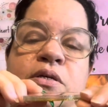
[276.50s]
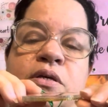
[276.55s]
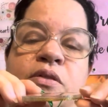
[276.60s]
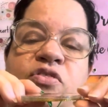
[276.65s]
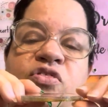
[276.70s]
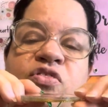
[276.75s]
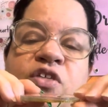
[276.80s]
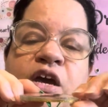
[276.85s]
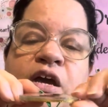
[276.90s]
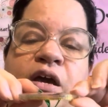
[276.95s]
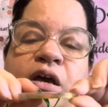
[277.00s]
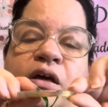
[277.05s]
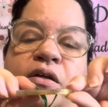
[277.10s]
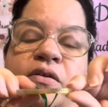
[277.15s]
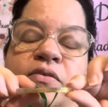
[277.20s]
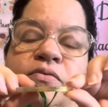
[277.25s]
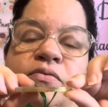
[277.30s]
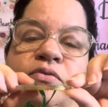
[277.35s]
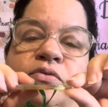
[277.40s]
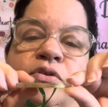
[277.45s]
thick,
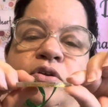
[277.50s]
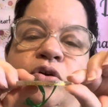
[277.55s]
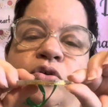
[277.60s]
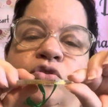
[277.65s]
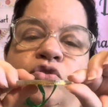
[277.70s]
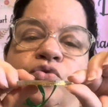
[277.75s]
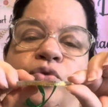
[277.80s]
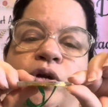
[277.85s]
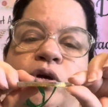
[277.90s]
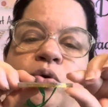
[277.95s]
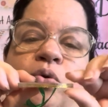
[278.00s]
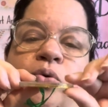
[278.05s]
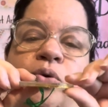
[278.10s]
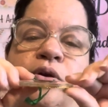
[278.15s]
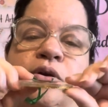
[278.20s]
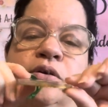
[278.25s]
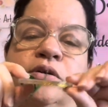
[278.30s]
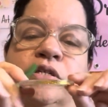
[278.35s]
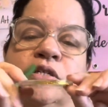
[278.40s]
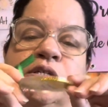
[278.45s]
you know,
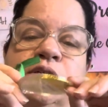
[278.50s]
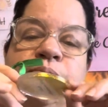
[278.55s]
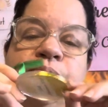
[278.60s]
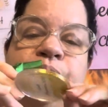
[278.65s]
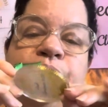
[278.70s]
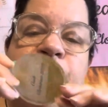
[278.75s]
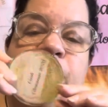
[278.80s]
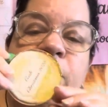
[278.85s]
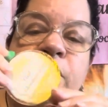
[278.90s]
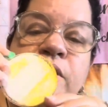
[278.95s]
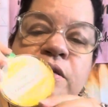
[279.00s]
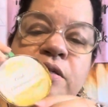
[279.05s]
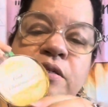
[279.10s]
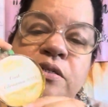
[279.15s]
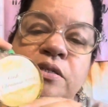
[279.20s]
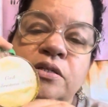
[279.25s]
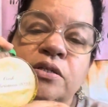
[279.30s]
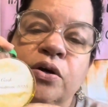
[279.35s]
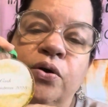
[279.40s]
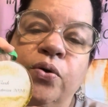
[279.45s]
3/4.
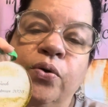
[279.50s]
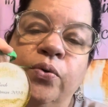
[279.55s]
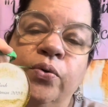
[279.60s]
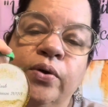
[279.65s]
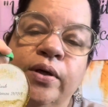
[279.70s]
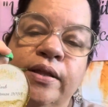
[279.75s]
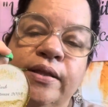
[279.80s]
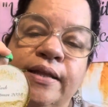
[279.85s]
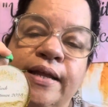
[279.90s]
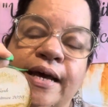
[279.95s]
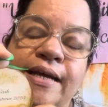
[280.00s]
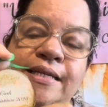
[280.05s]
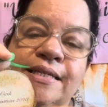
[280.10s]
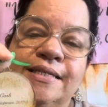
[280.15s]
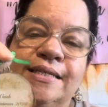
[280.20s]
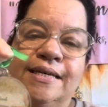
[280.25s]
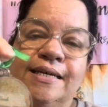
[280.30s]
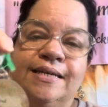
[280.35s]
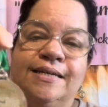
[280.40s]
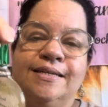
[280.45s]
So, and
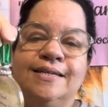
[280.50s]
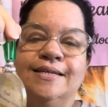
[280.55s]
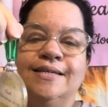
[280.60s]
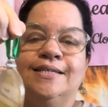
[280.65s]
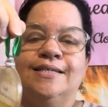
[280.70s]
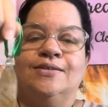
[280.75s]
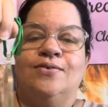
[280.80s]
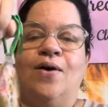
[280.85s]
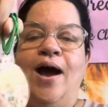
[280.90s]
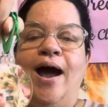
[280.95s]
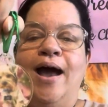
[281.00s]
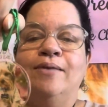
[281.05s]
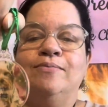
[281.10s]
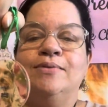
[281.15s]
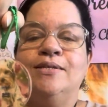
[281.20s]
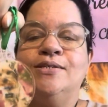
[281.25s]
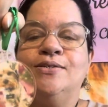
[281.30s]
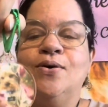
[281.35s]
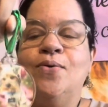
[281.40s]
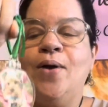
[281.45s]
that's it. So I'm
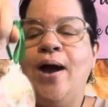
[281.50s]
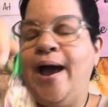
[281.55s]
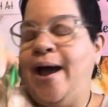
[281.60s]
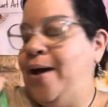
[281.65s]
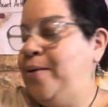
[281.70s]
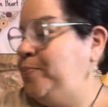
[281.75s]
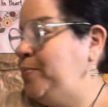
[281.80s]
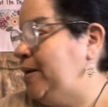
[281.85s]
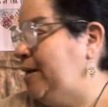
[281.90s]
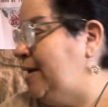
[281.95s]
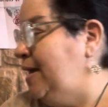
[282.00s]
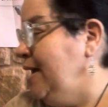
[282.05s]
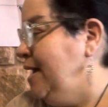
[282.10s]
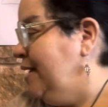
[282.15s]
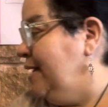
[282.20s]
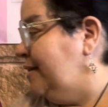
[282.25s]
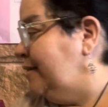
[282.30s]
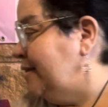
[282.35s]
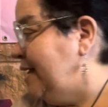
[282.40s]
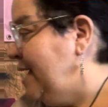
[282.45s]
so happy.
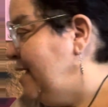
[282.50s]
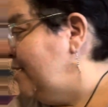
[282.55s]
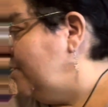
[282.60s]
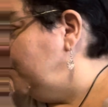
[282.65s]
Thank